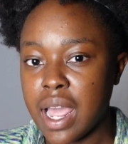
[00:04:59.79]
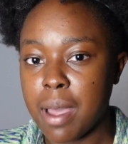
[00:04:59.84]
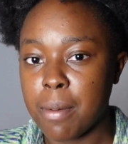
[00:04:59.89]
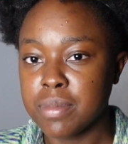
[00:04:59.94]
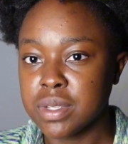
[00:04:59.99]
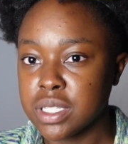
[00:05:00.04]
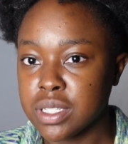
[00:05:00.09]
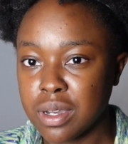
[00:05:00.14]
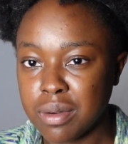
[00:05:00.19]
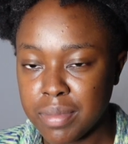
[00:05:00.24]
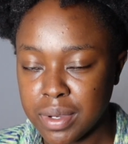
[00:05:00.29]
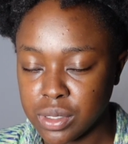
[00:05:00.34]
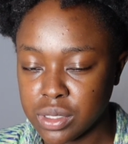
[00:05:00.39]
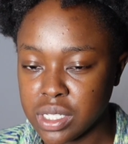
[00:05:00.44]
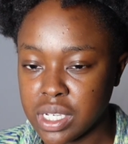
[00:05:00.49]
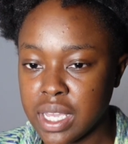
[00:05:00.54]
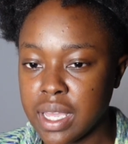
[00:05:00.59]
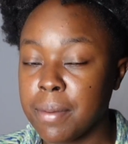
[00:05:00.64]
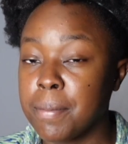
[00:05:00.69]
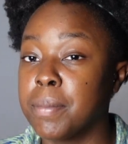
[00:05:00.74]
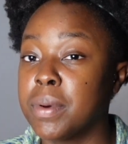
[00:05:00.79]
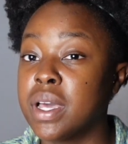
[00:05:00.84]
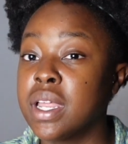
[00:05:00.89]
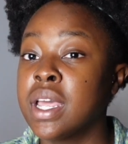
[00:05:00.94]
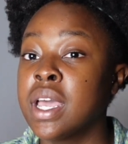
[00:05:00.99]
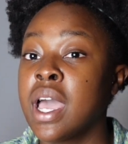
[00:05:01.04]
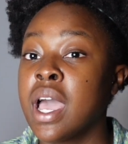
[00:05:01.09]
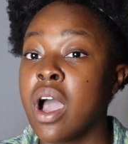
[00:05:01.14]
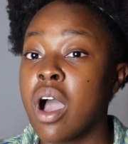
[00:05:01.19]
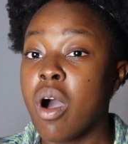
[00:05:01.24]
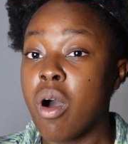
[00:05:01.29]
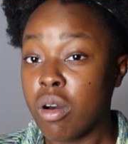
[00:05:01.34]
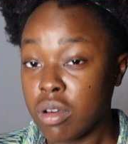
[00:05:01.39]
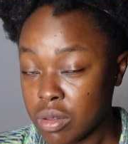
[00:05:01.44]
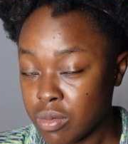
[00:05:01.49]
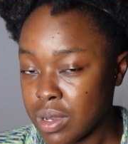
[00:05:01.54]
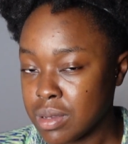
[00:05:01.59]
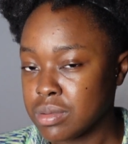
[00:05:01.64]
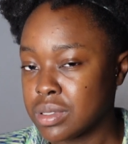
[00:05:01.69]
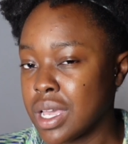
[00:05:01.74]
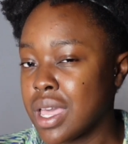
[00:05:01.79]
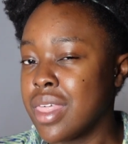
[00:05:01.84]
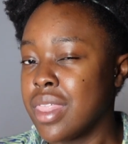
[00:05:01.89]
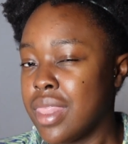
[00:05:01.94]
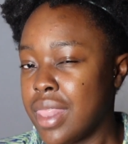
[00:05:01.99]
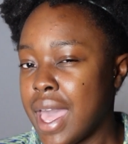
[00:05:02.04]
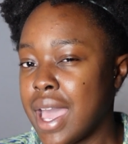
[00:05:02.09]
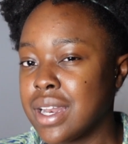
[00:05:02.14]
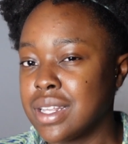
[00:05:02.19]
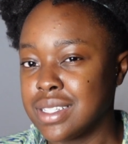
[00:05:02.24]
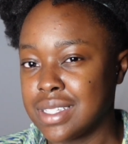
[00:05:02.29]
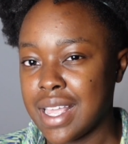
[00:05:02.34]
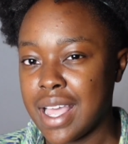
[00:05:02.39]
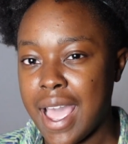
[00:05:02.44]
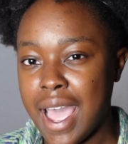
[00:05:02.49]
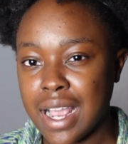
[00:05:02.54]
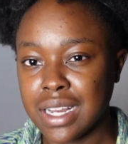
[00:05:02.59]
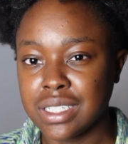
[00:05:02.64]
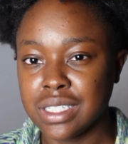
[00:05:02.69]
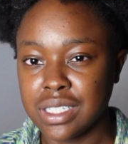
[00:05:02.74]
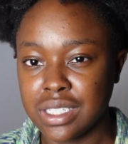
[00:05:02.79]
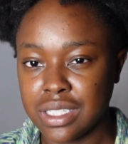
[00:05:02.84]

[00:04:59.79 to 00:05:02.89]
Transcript: I'm still building it, but on the website that is actually